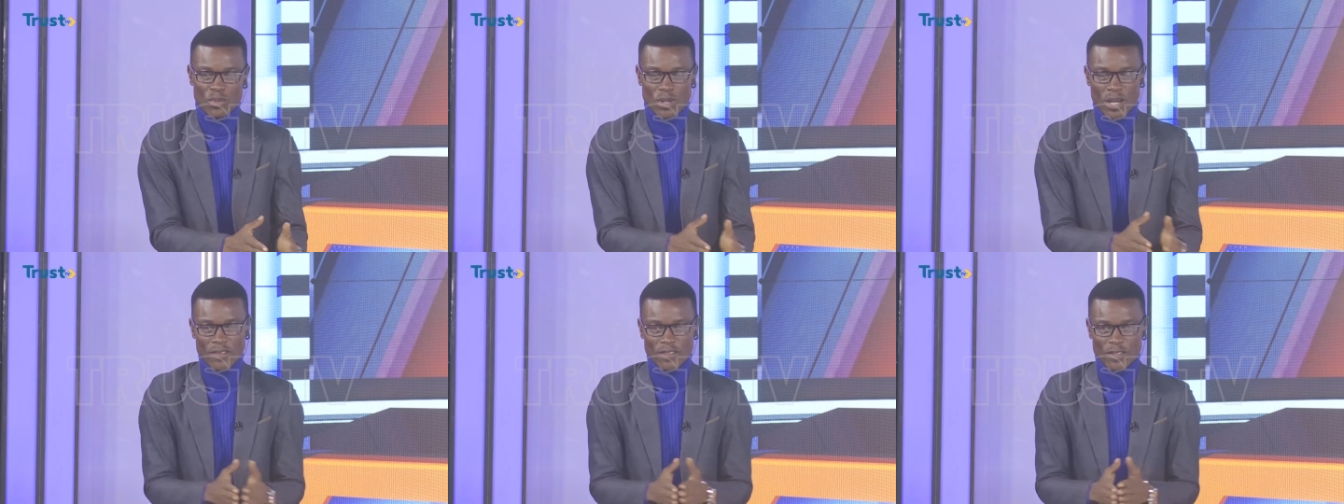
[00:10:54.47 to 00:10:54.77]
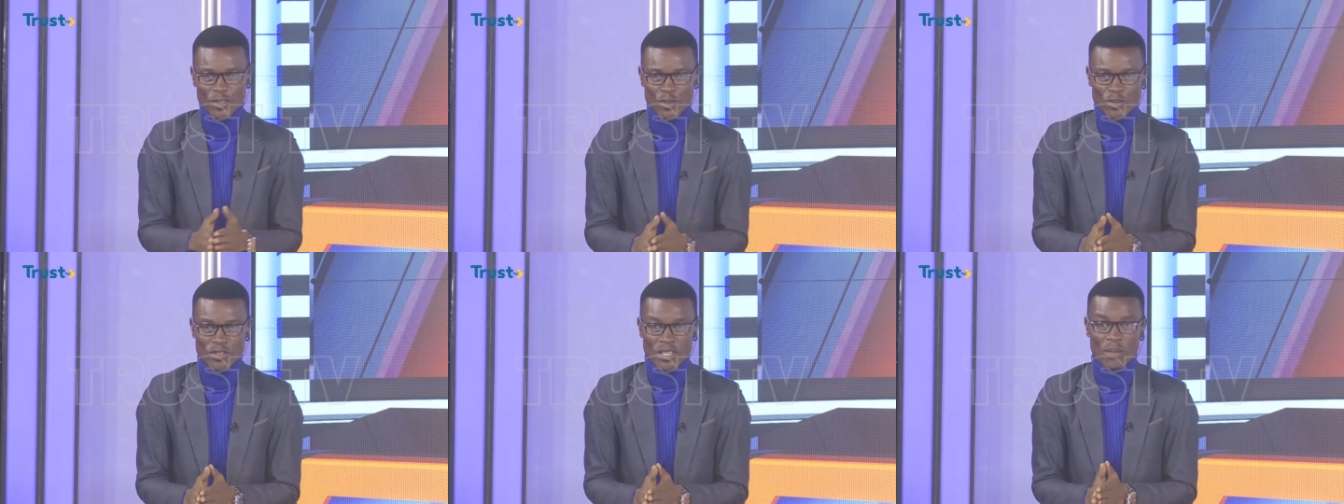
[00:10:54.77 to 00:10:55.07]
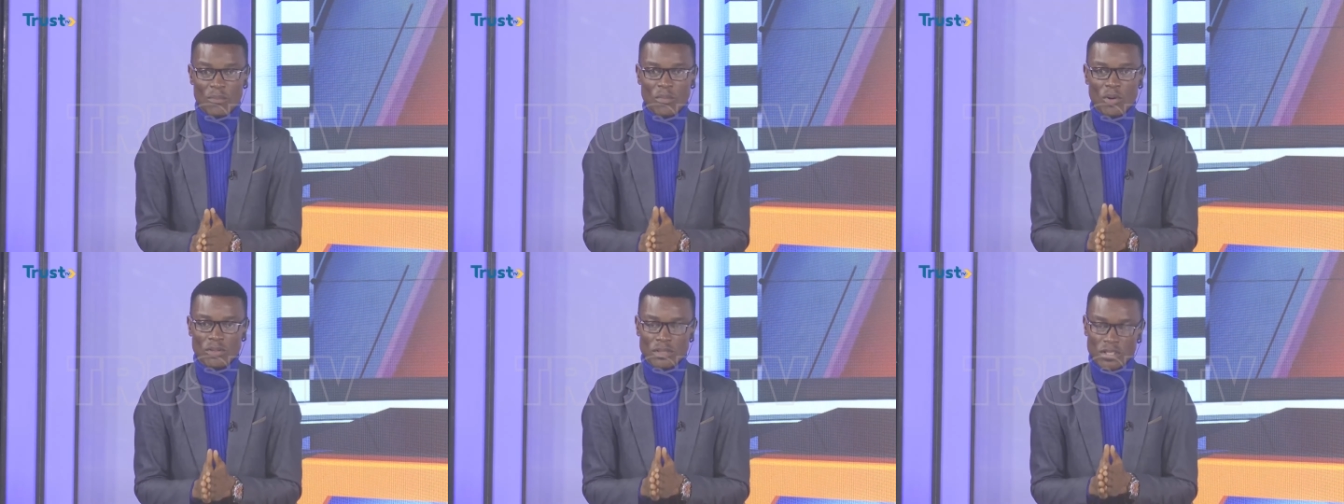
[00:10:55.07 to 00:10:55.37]
we have the
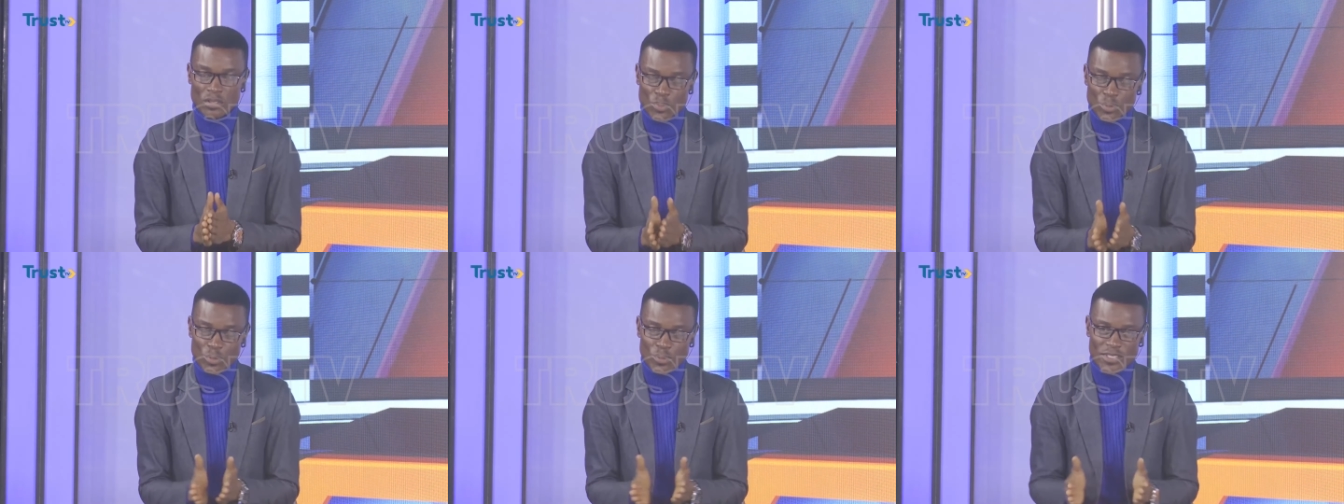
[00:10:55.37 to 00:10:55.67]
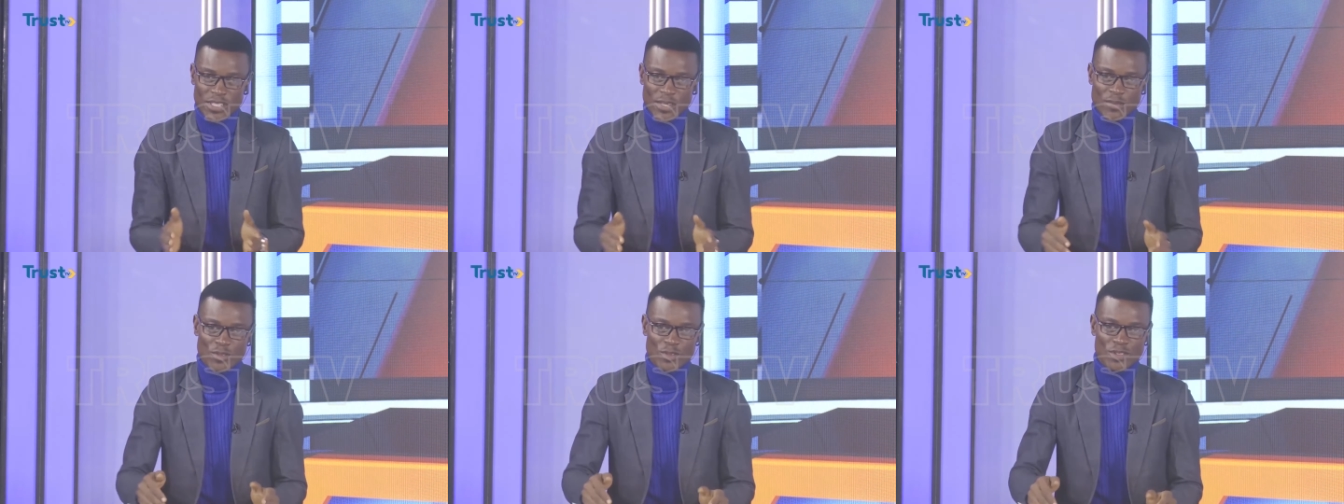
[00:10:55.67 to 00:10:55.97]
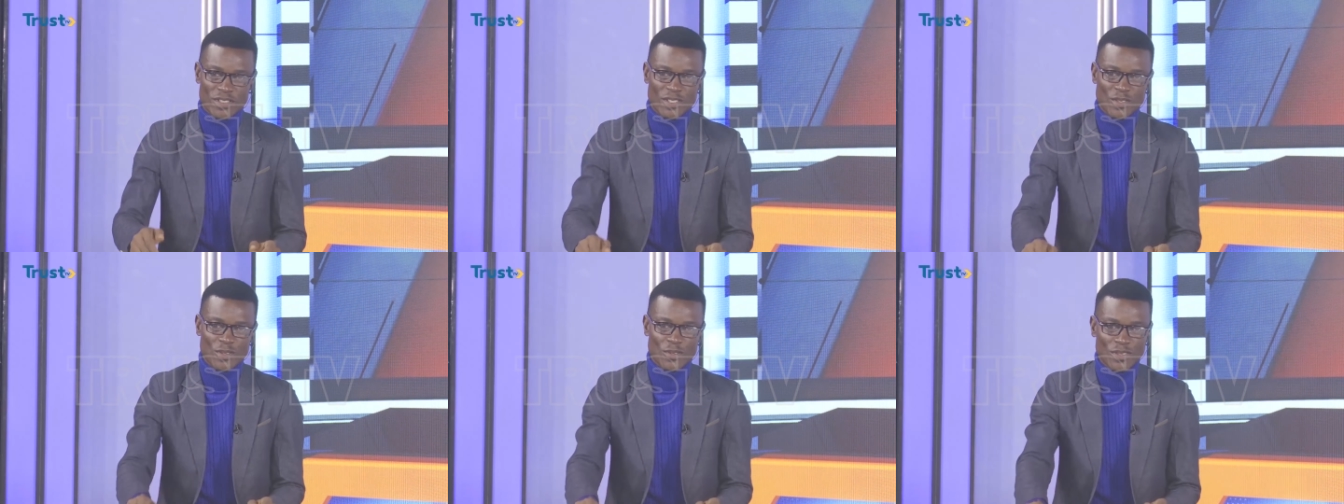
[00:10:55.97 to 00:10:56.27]
loser, but the two teams who
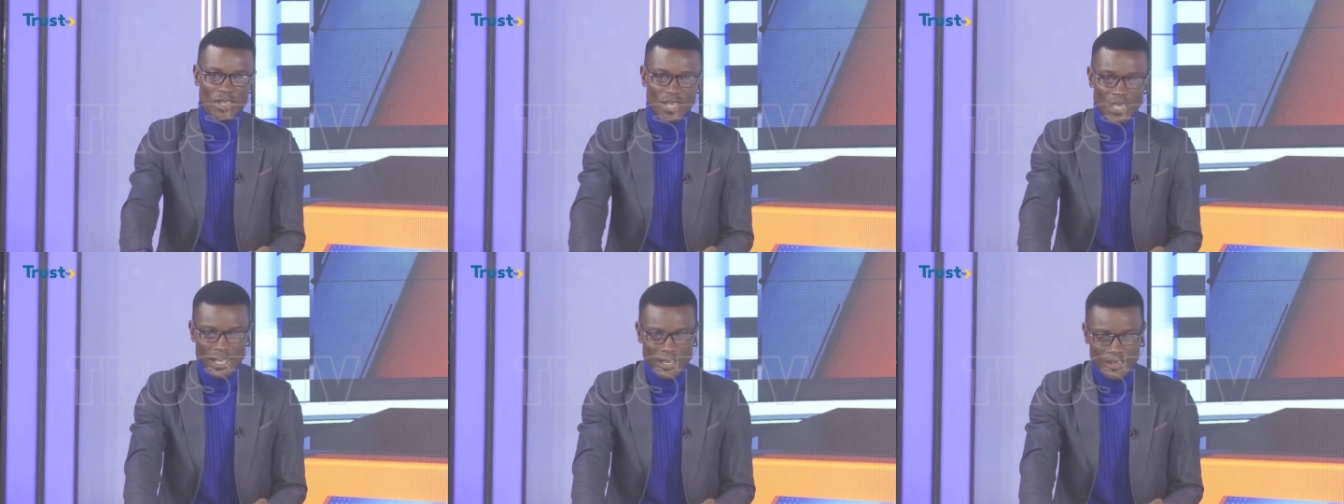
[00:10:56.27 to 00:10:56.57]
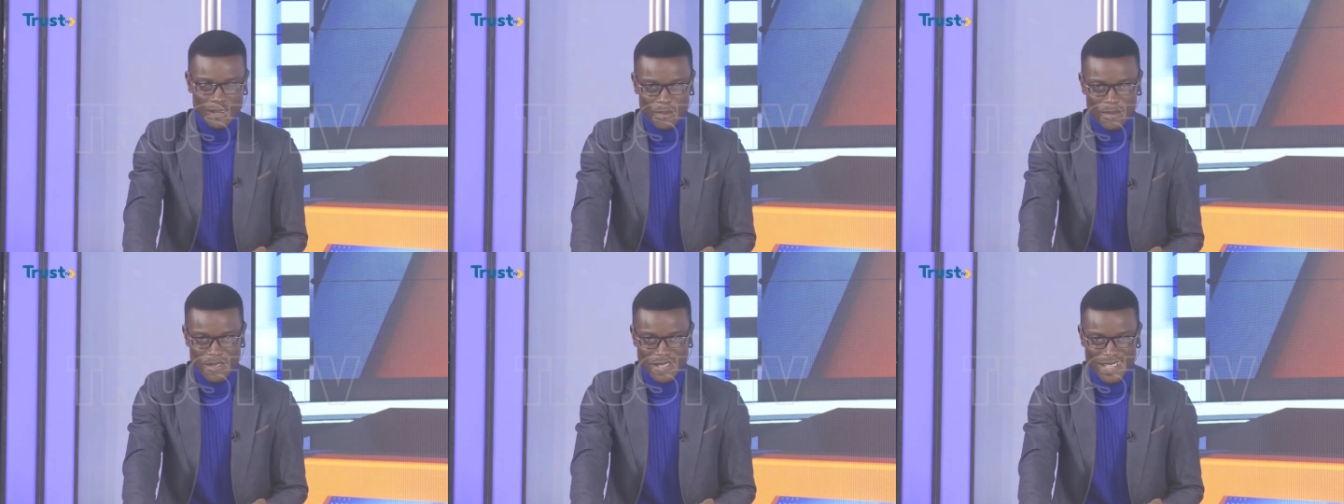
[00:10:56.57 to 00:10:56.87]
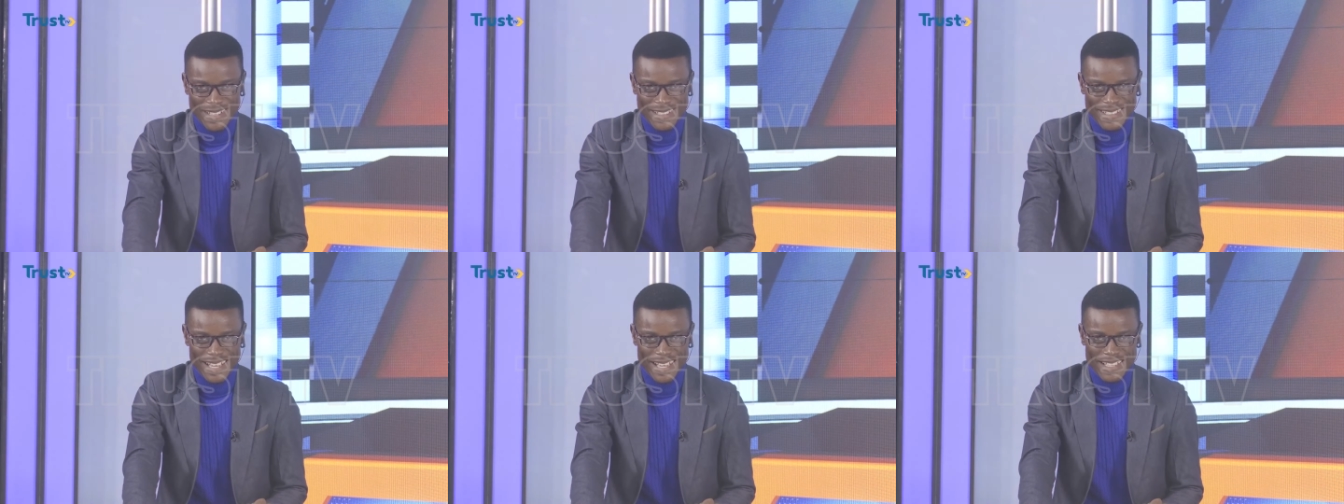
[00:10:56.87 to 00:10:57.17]
still
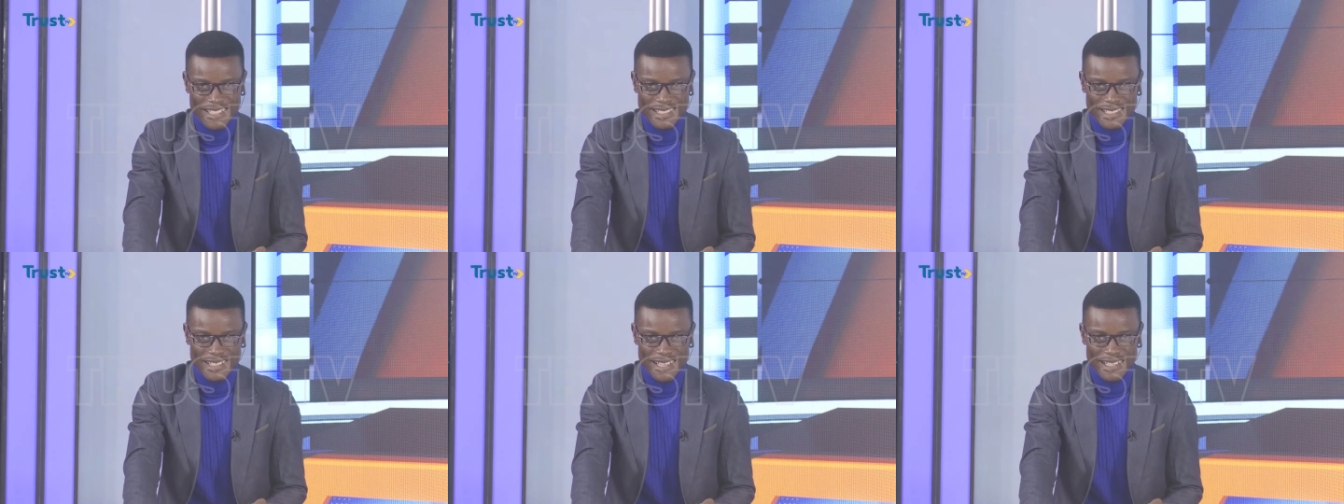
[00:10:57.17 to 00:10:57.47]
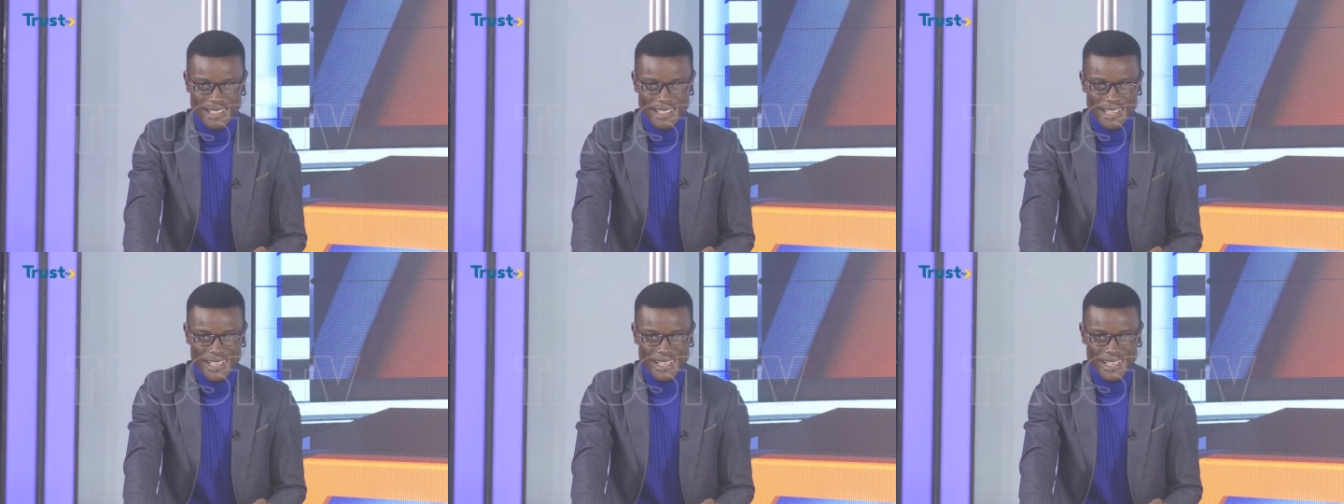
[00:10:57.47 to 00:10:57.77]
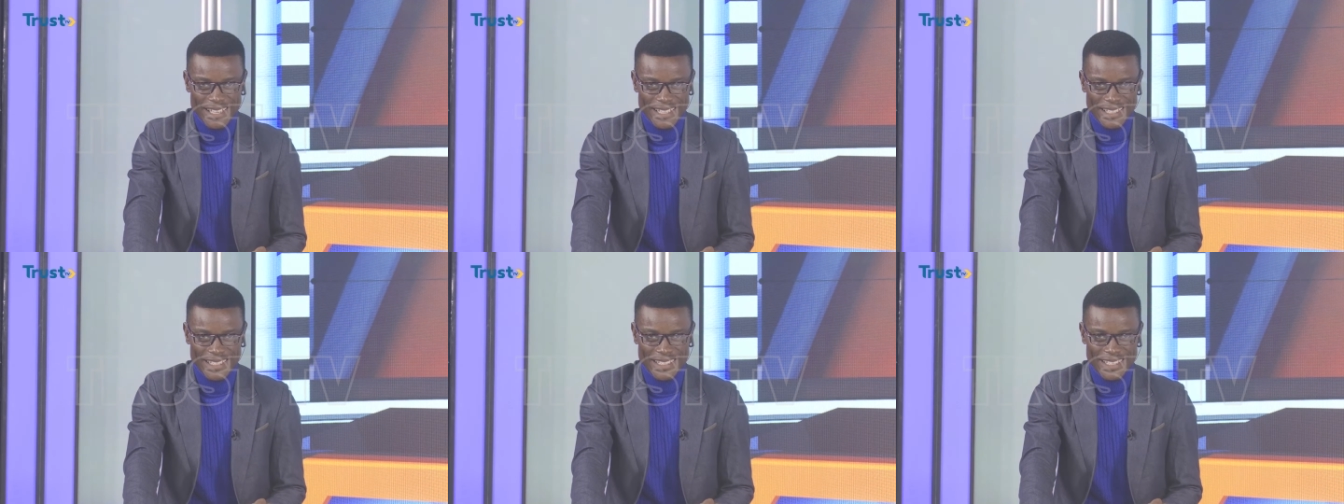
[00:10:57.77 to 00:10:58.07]
represent their state
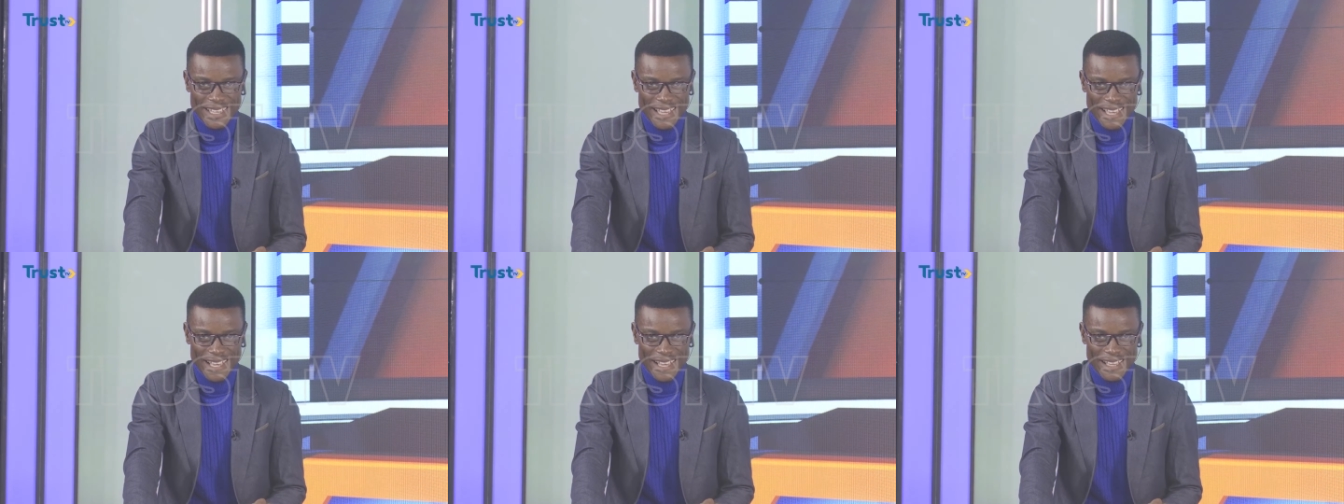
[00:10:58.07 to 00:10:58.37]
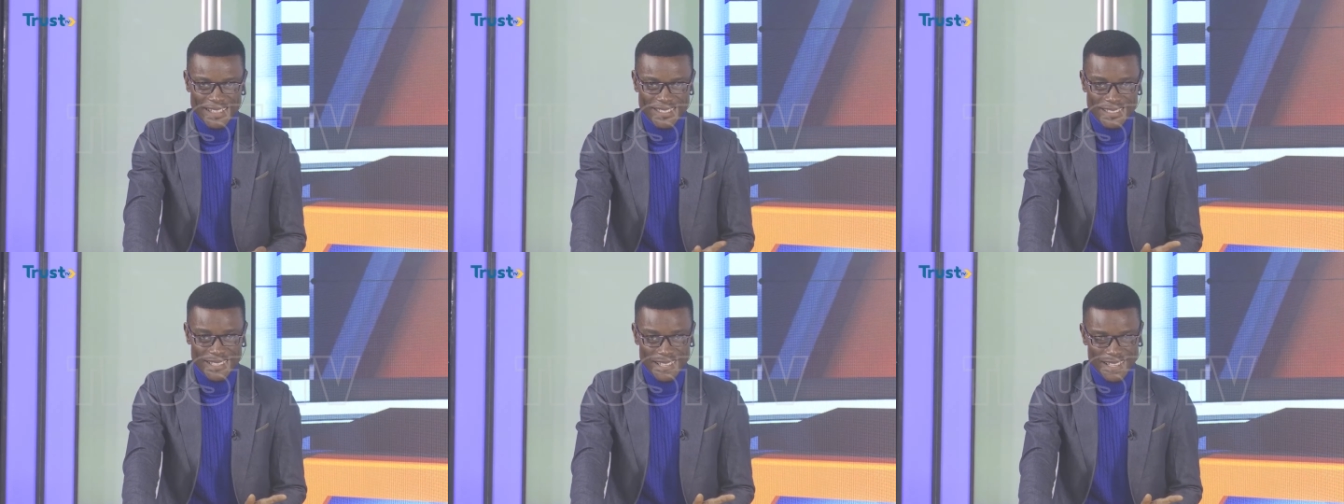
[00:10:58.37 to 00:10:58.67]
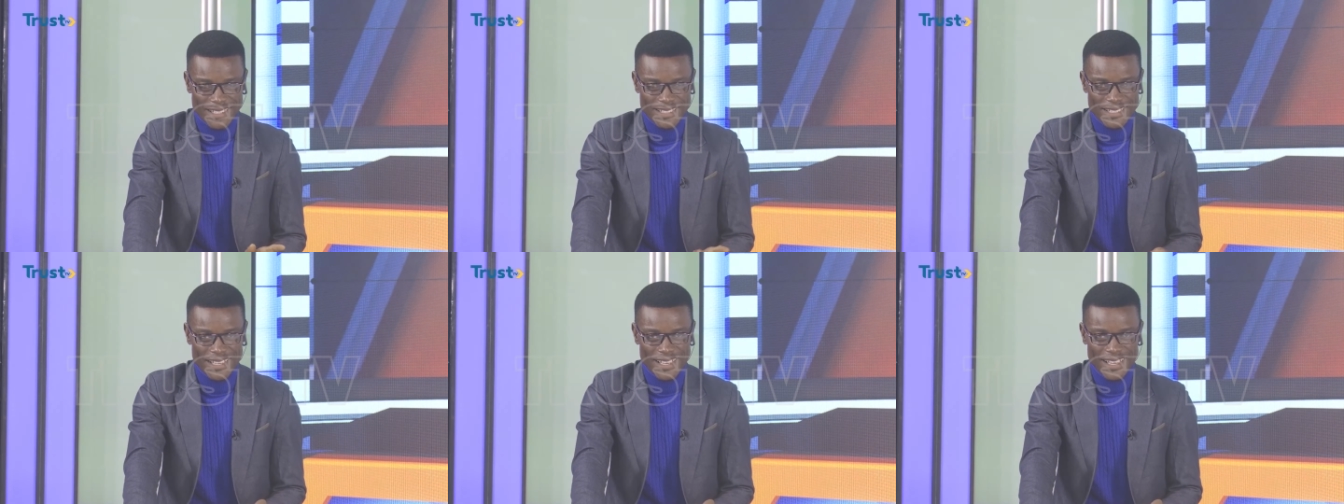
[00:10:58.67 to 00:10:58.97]
in the
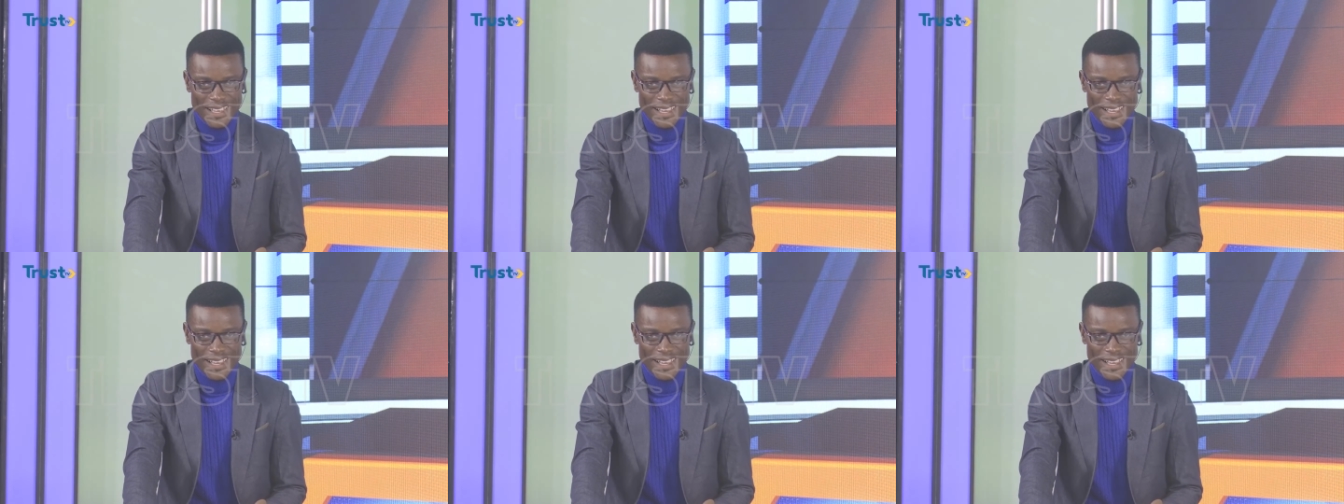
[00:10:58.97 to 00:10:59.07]
state,